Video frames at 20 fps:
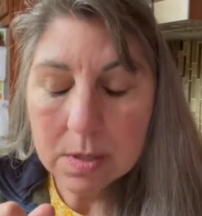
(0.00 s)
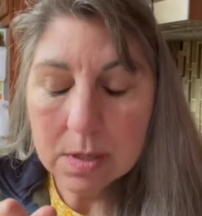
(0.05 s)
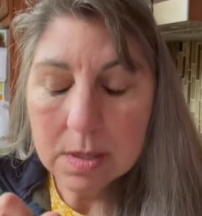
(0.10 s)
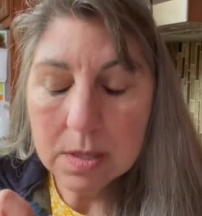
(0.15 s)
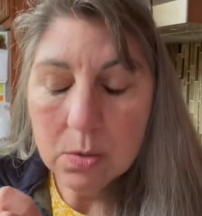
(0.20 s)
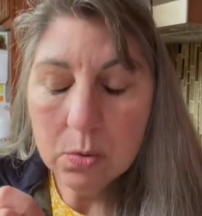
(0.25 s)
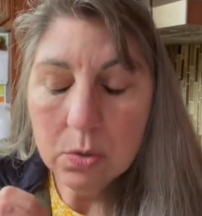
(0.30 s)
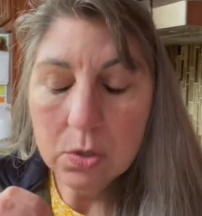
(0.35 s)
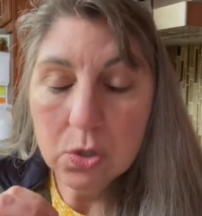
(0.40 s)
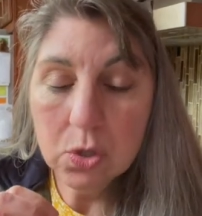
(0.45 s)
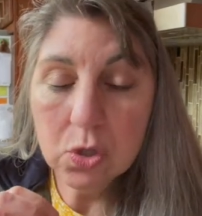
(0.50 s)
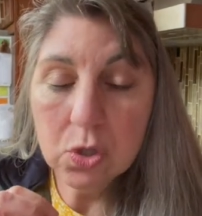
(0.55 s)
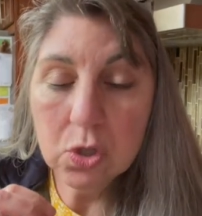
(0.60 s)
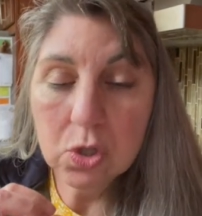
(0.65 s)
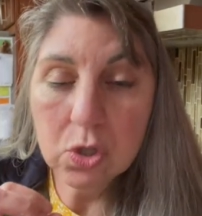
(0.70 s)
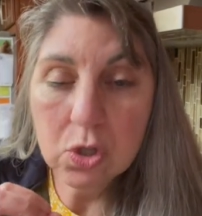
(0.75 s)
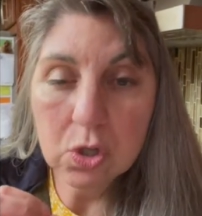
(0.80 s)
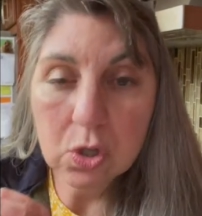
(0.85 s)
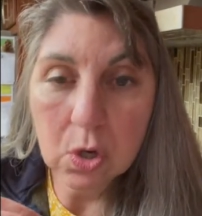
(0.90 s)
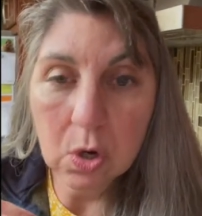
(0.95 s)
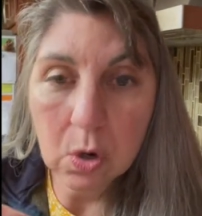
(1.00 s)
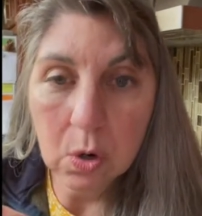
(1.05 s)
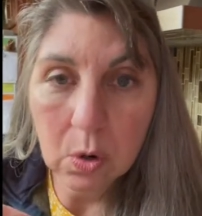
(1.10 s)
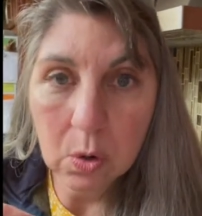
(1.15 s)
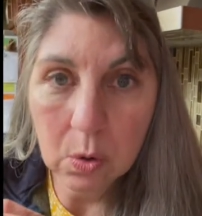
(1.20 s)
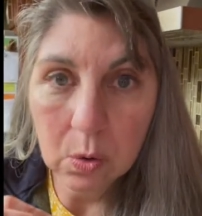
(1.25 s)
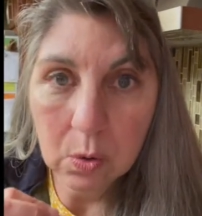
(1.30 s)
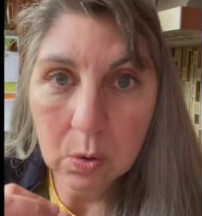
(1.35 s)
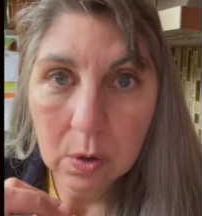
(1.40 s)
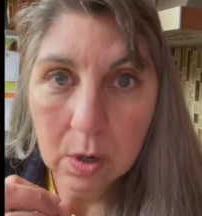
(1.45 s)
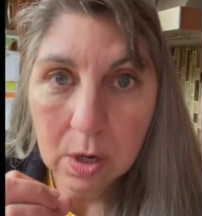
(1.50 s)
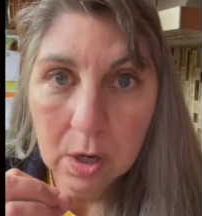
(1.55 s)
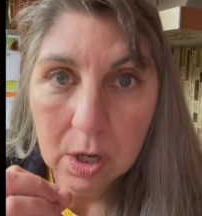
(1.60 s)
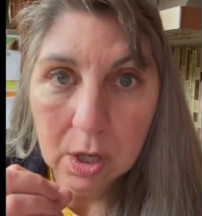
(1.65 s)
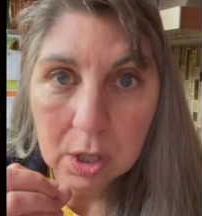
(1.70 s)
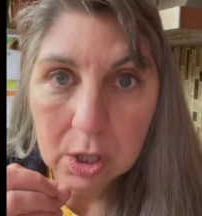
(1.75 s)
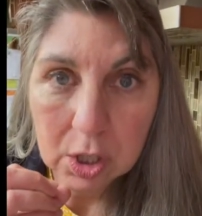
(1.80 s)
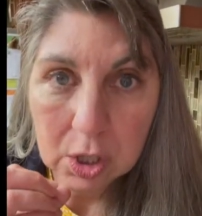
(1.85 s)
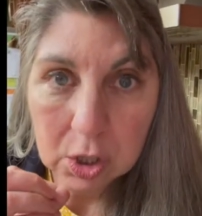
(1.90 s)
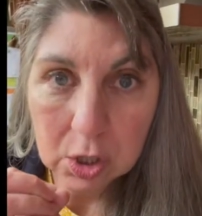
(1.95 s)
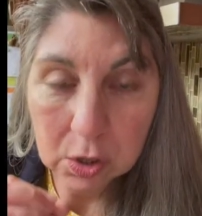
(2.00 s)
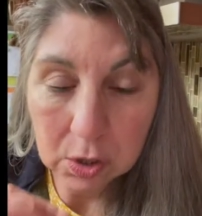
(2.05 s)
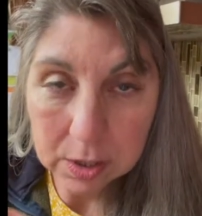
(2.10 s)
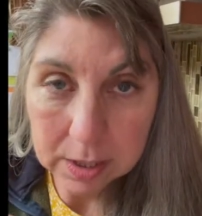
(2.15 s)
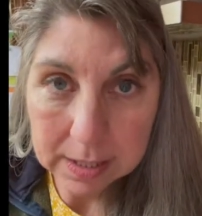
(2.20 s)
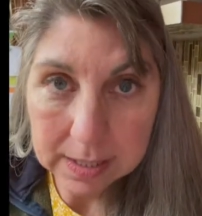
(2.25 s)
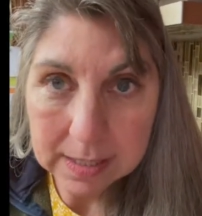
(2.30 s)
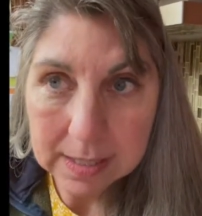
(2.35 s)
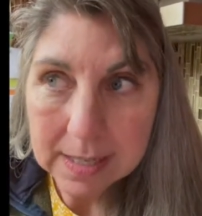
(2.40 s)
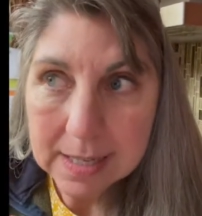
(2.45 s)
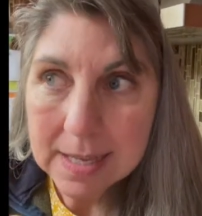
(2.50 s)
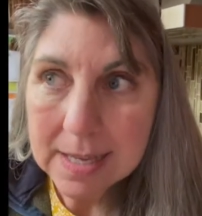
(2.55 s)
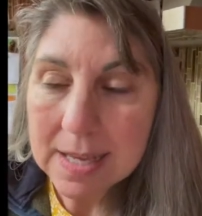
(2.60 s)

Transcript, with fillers: They were so good.